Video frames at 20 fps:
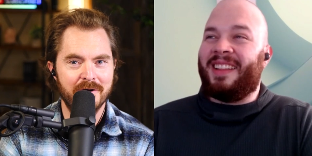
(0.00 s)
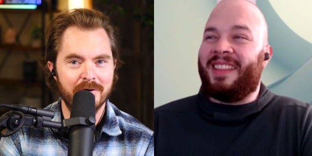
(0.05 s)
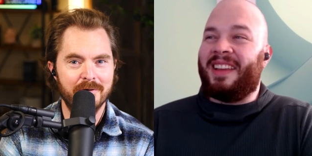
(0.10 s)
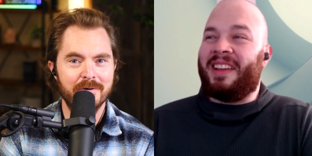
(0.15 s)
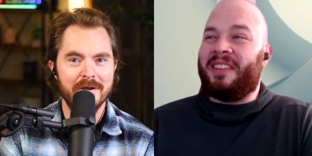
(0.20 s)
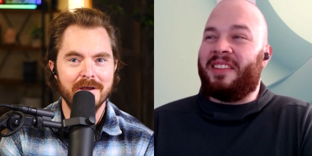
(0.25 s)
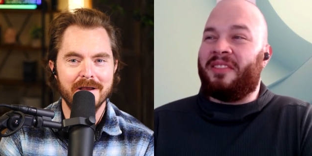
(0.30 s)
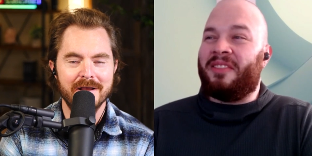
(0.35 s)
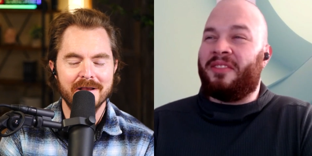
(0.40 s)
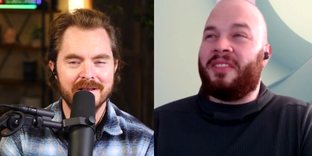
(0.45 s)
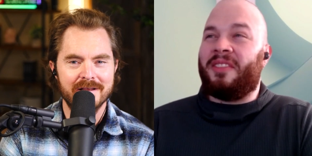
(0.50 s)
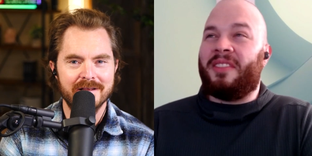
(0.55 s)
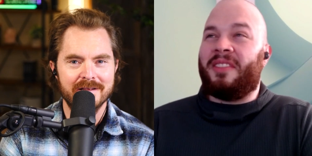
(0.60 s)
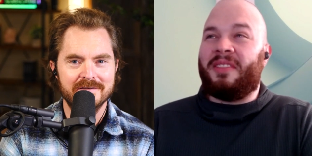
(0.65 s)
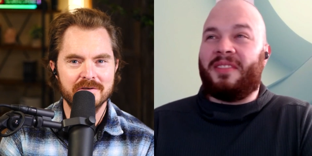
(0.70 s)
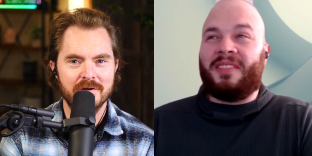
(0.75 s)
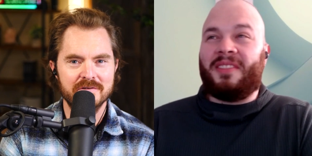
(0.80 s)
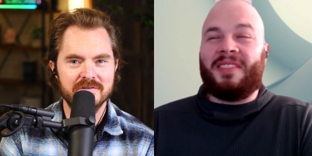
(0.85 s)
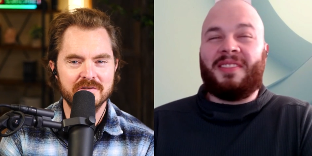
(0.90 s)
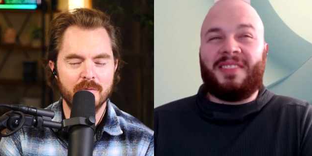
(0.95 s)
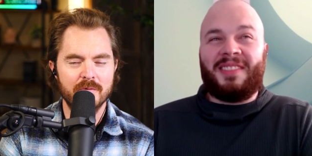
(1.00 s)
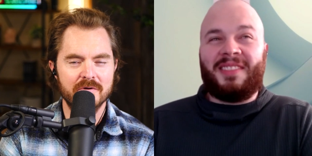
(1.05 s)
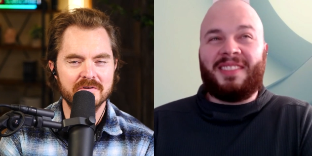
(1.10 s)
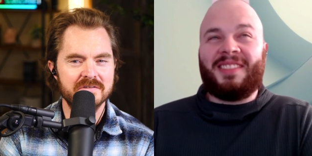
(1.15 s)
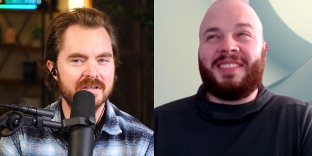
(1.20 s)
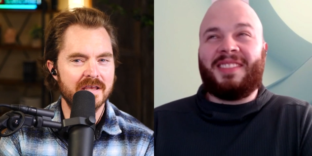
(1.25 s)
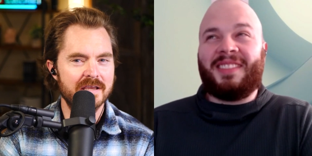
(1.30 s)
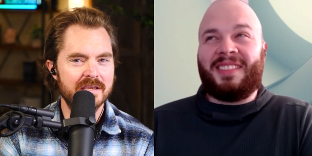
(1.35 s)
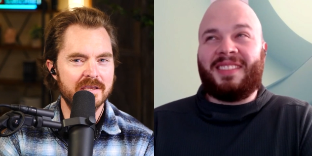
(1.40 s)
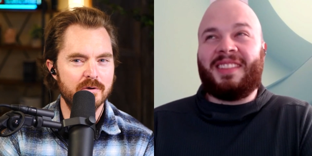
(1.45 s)
Speaker 1: They've, so it's almost
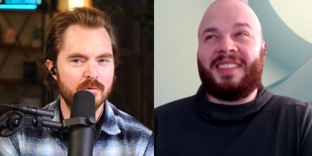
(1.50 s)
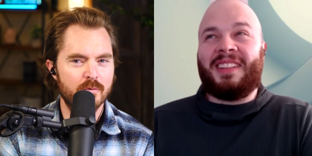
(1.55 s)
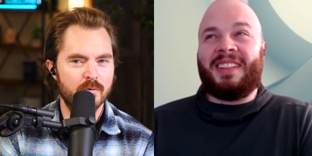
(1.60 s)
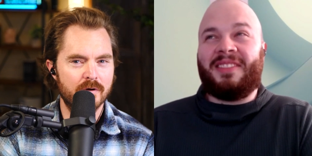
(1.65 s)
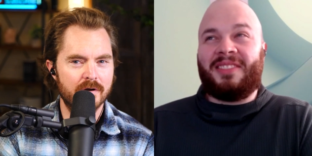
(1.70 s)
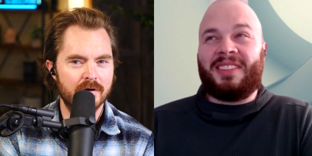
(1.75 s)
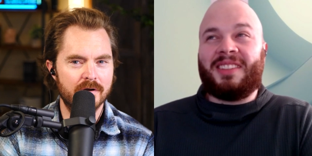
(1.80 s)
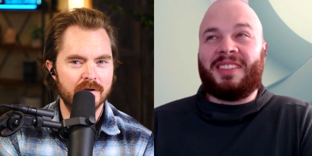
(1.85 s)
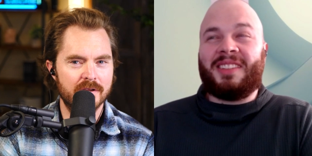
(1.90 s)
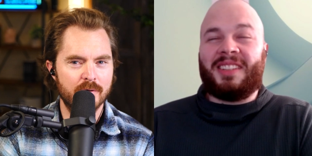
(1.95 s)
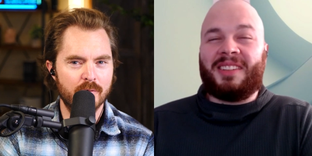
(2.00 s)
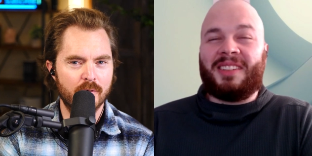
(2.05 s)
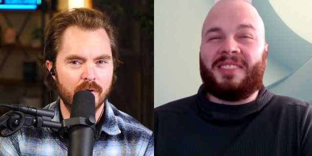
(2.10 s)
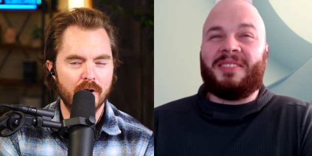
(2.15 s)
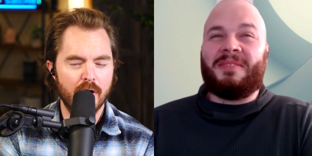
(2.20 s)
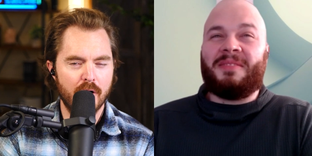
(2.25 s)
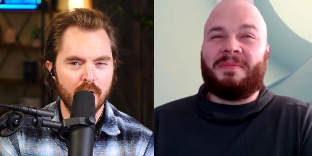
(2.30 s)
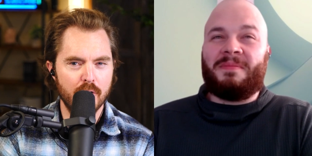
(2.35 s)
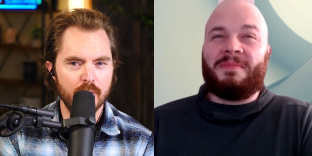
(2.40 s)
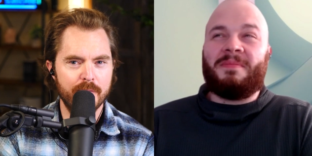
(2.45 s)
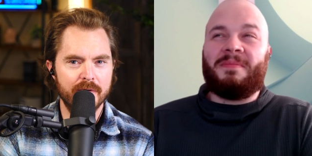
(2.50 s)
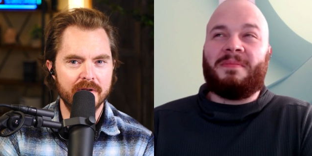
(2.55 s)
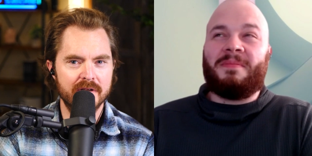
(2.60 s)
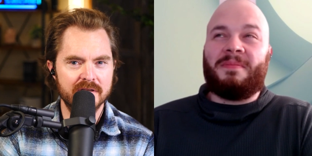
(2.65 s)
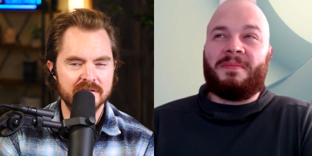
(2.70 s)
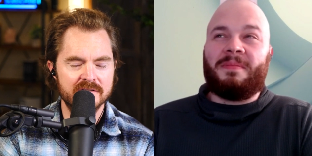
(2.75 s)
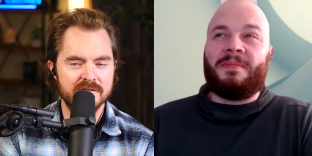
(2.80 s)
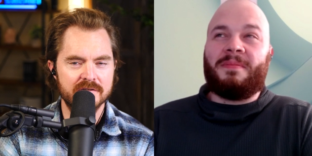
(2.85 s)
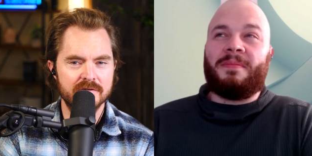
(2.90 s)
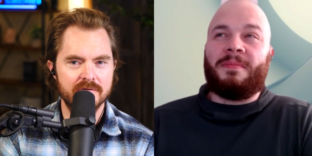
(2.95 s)
like you were you were
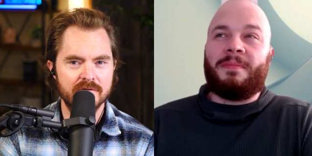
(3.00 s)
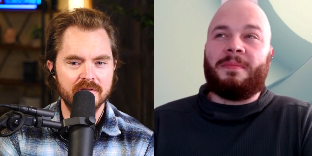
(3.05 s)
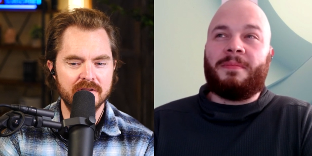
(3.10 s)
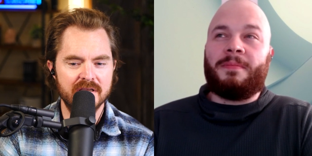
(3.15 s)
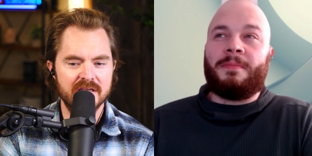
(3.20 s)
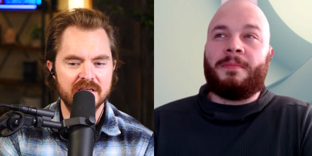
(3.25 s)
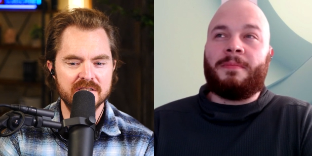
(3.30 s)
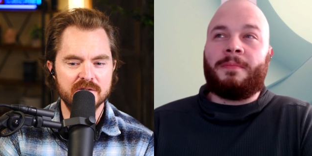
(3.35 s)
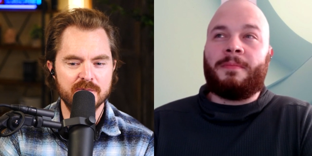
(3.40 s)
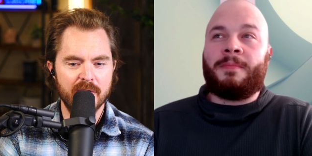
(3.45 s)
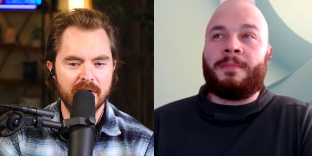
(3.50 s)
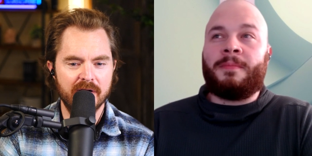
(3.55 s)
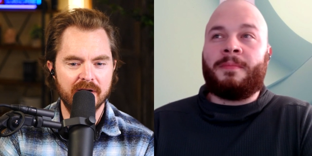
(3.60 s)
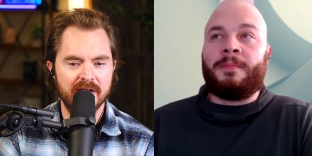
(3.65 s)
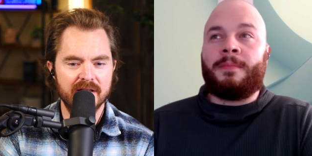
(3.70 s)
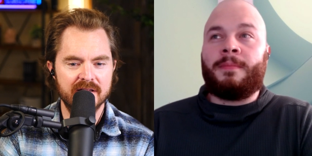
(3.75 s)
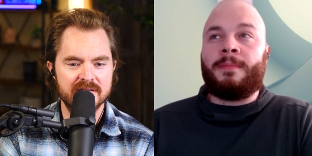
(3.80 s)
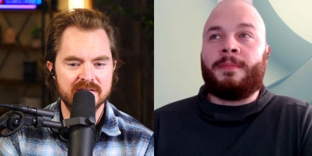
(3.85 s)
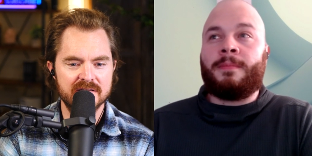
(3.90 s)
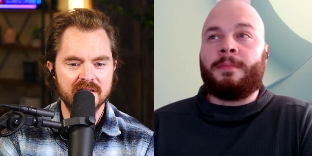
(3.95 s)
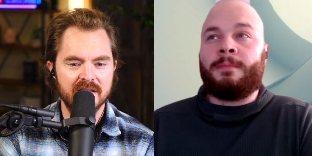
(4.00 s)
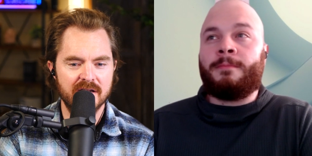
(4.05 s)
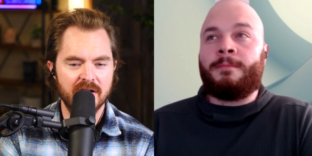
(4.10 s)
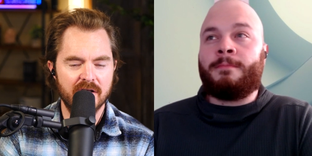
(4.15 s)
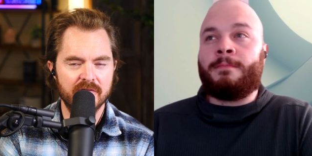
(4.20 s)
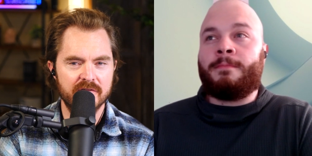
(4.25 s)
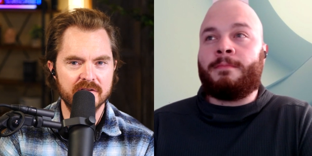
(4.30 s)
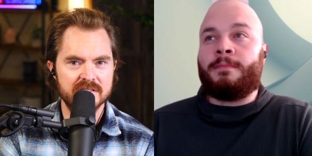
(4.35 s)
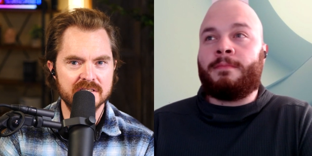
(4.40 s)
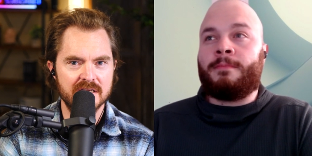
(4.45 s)
open to the experience, and then all
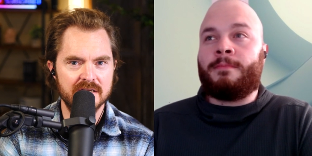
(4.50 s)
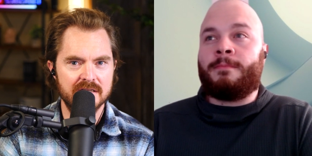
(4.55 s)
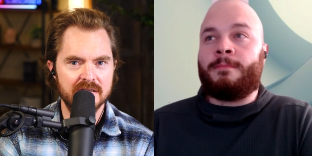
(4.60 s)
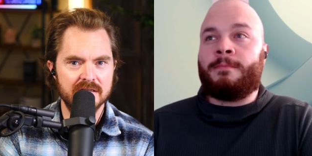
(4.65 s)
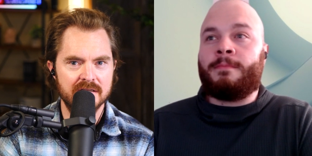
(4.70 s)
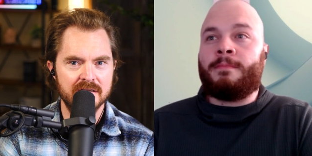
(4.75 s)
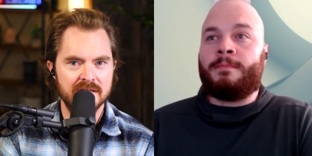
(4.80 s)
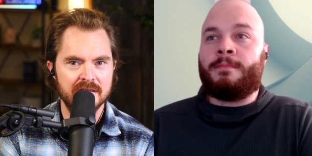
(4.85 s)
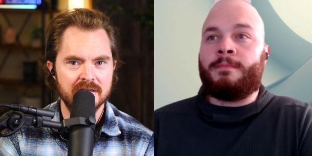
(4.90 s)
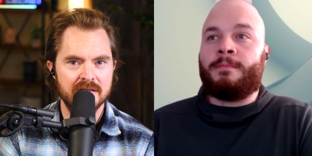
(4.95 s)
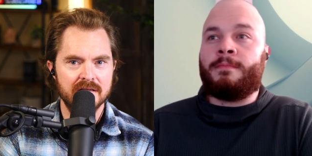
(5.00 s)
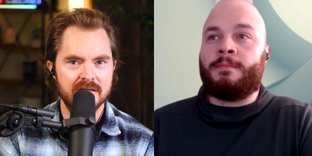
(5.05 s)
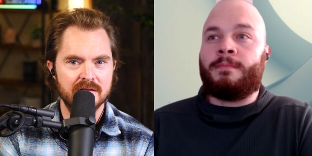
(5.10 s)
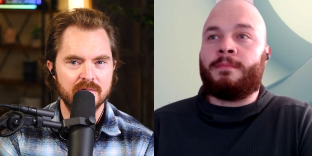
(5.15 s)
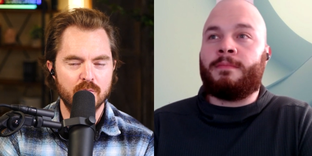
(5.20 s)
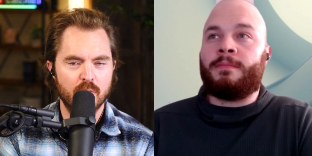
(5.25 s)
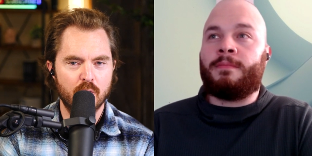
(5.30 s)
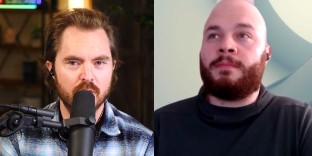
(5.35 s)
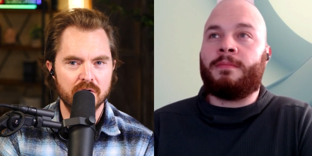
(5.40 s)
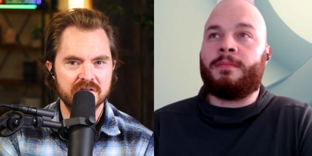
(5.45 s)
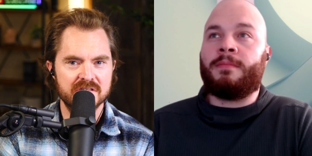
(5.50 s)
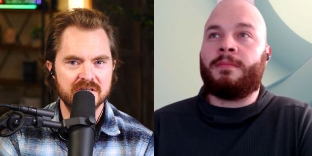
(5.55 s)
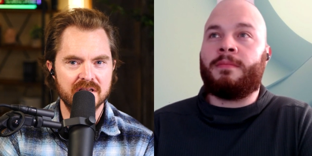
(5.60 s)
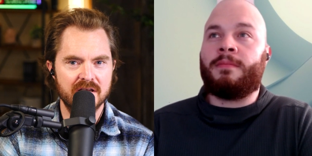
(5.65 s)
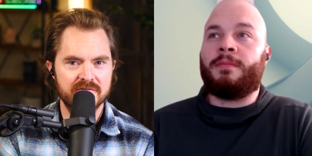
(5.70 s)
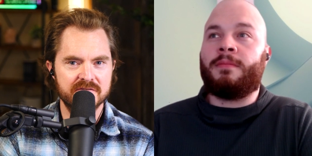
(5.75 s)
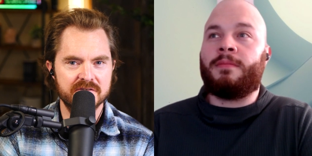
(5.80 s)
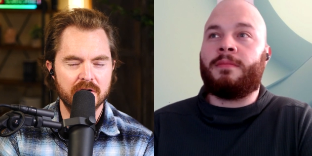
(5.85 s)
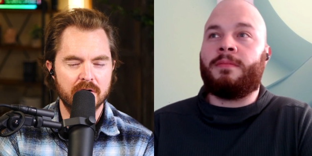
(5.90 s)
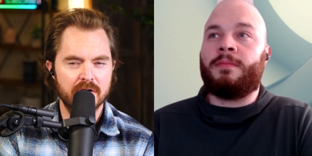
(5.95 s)
of a sudden more stuff
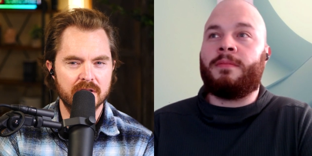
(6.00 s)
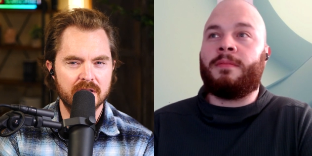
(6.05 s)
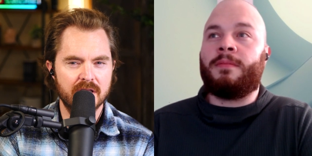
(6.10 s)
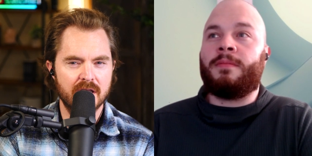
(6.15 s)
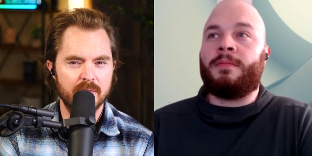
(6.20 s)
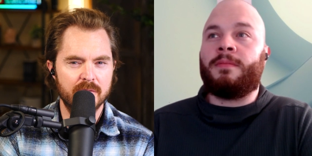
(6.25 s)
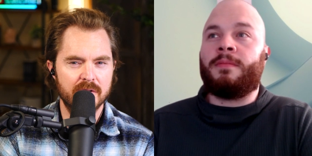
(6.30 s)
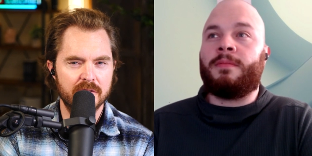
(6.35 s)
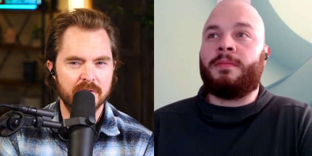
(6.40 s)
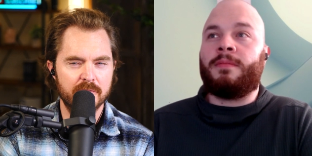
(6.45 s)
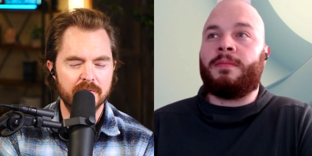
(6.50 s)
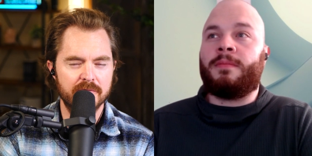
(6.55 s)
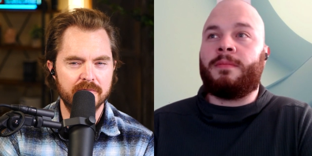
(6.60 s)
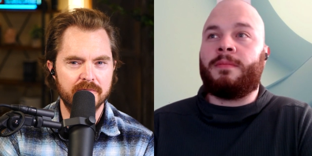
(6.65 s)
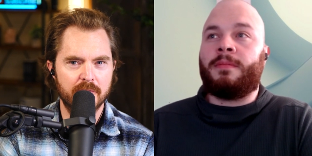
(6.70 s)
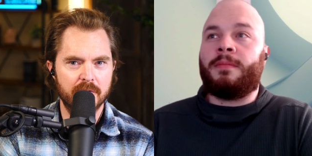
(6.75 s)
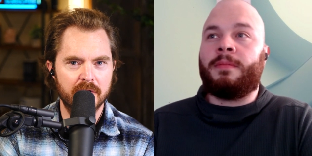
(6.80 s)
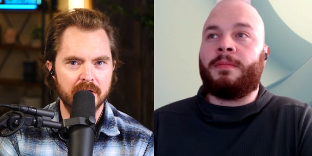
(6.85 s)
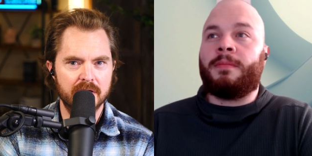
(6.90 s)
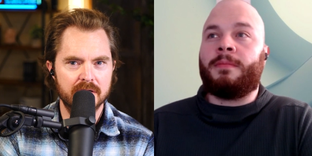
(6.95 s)
started coming through for you.